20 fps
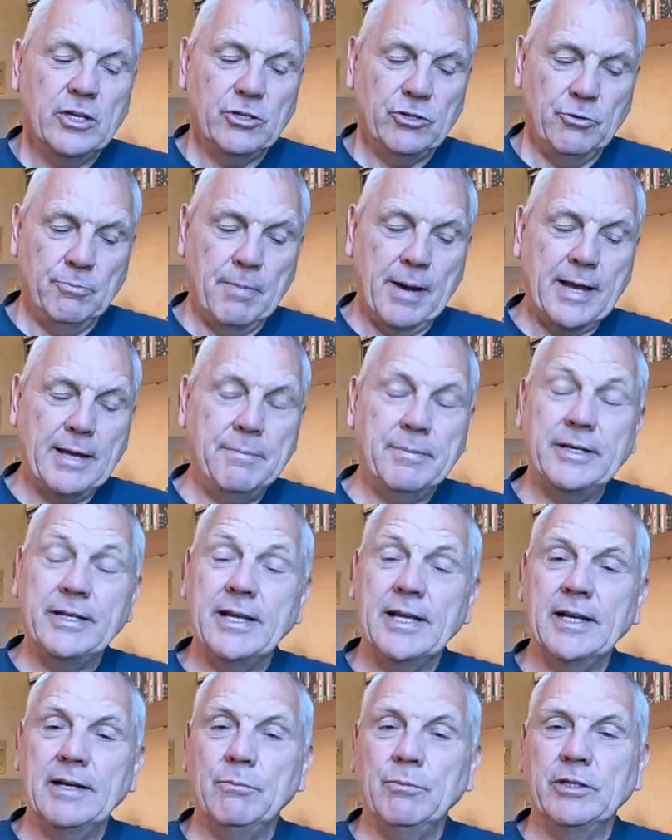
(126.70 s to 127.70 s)
You may be
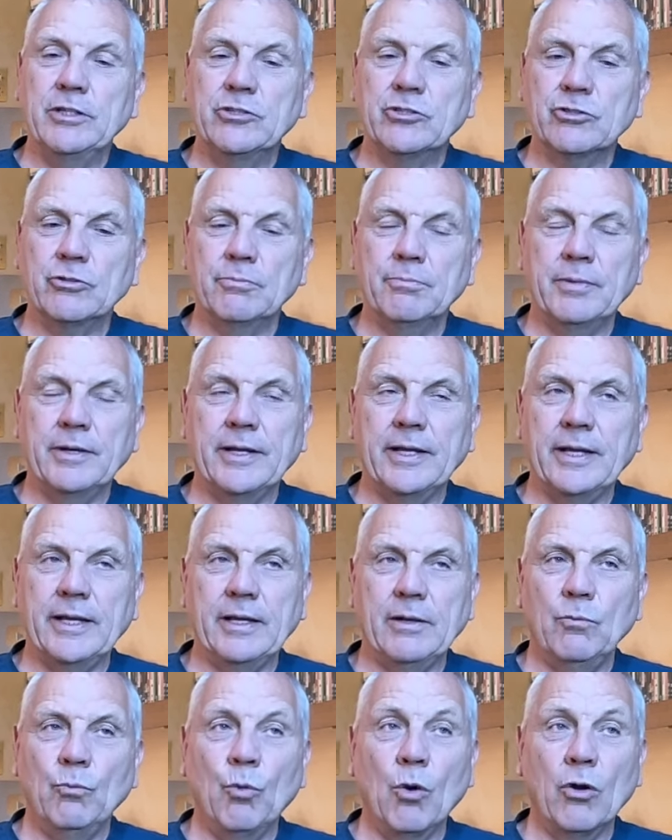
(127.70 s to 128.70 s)
dealing with
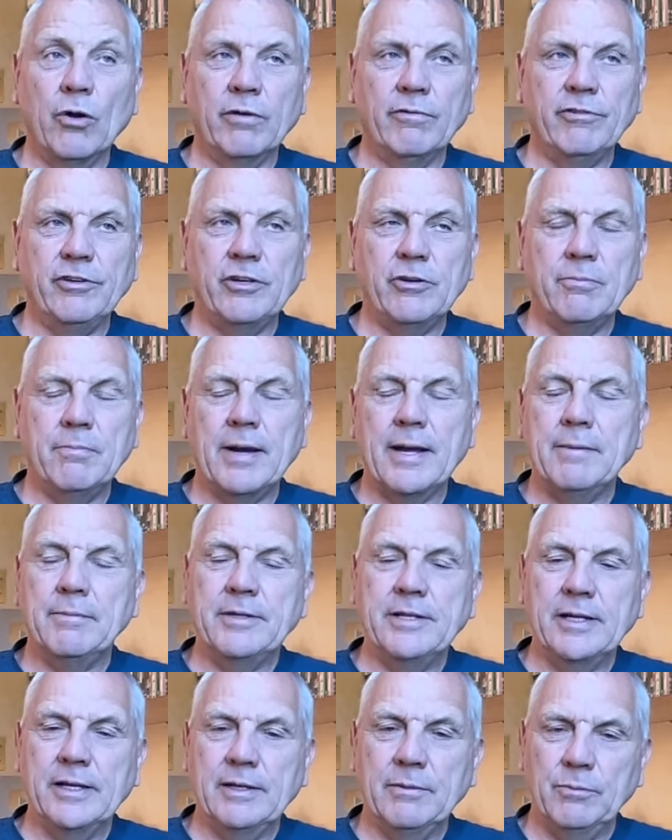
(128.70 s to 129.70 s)
somebody, one of you may be
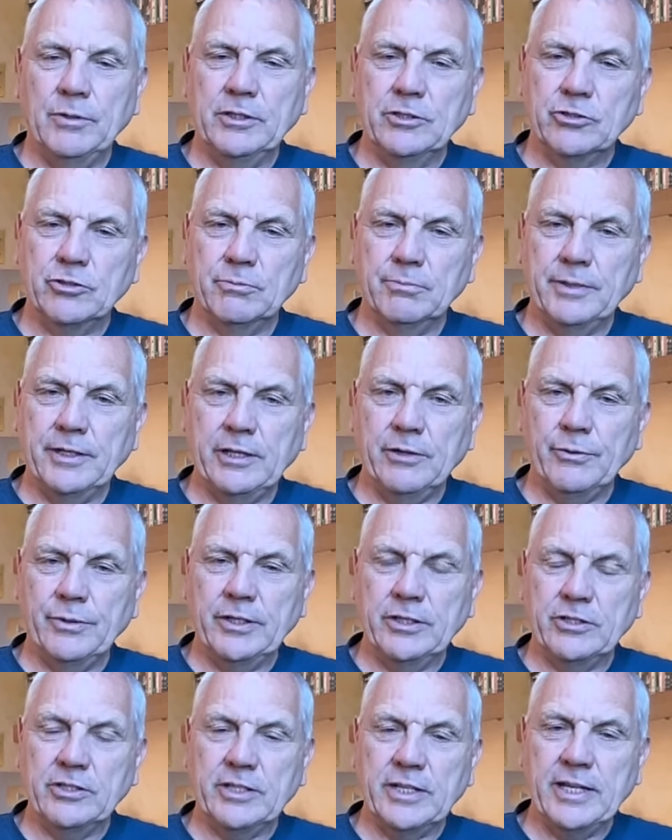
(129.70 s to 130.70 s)
dealing with somebody who
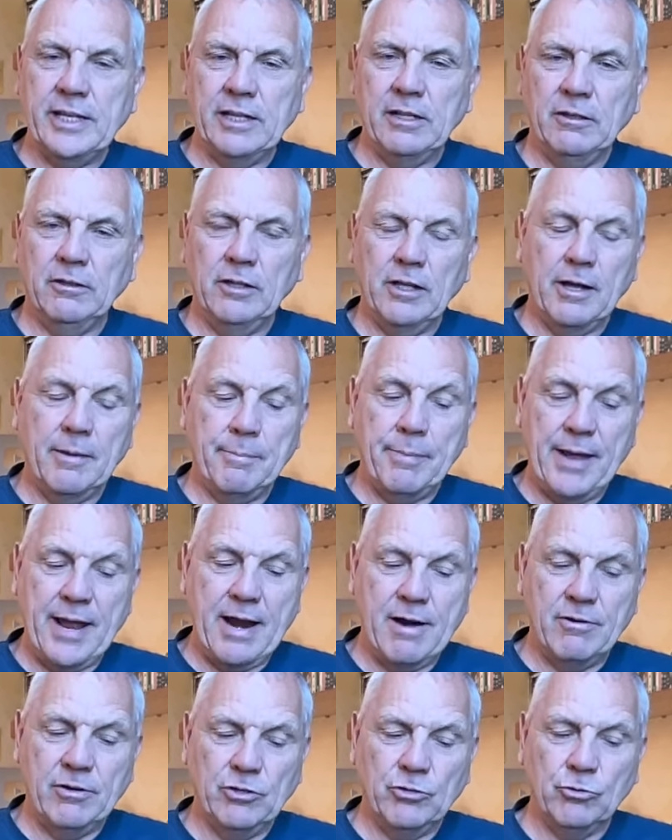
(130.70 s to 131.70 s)
is ill, a
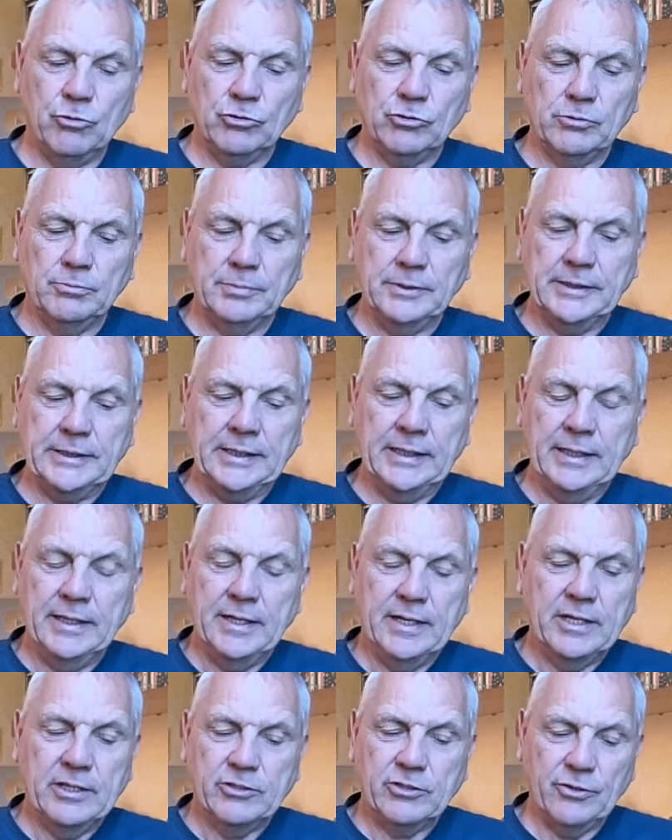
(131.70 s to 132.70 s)
parent or somebody.
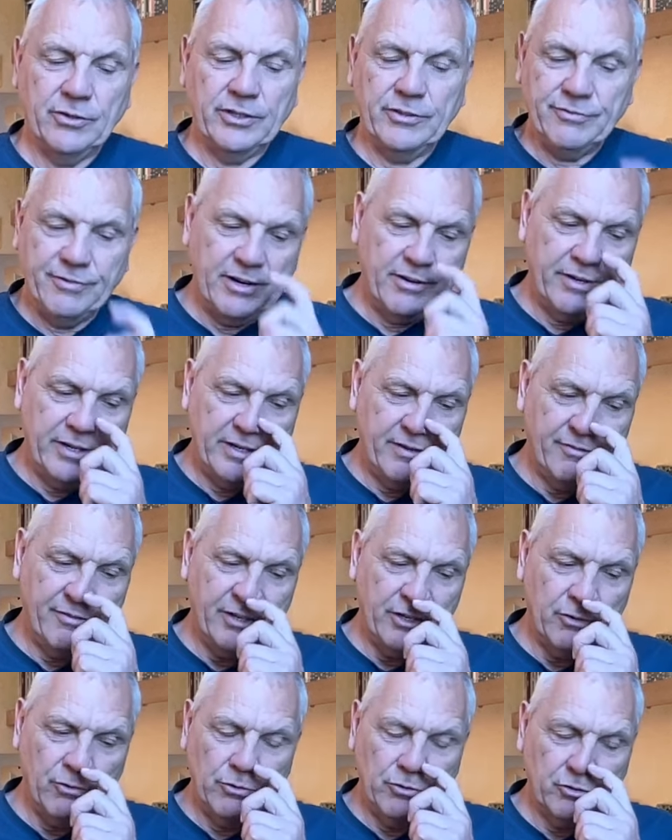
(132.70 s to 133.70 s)
So it's very
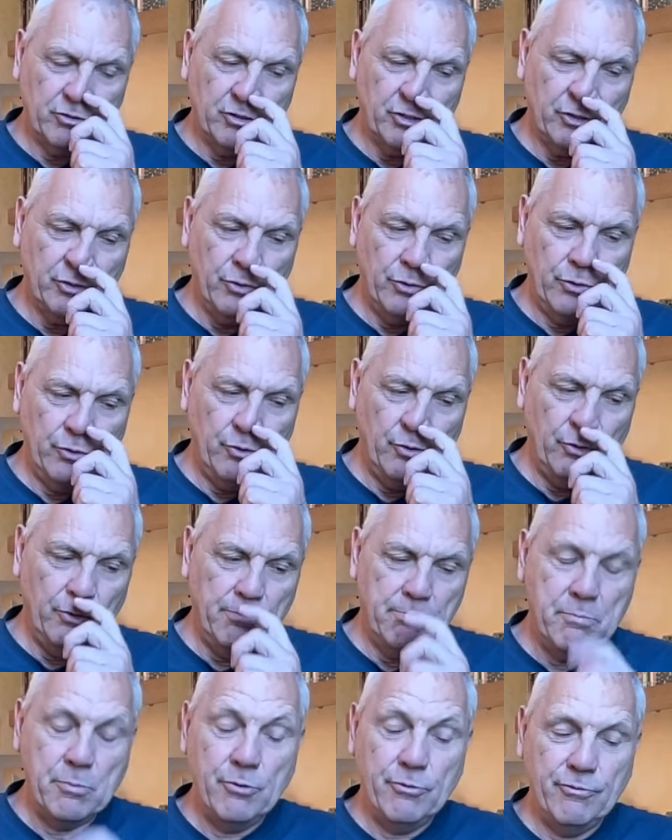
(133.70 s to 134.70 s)
difficult to
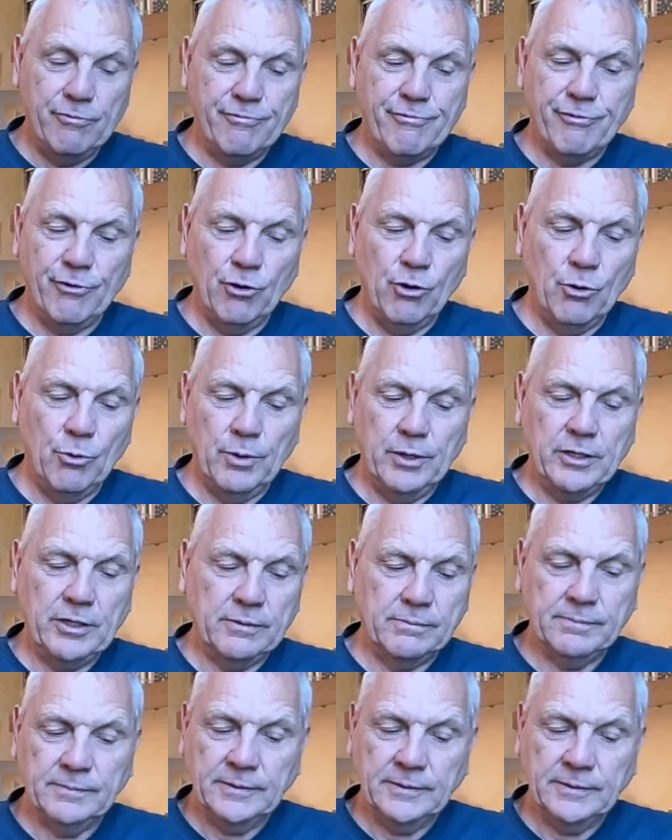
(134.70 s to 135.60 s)
move forward.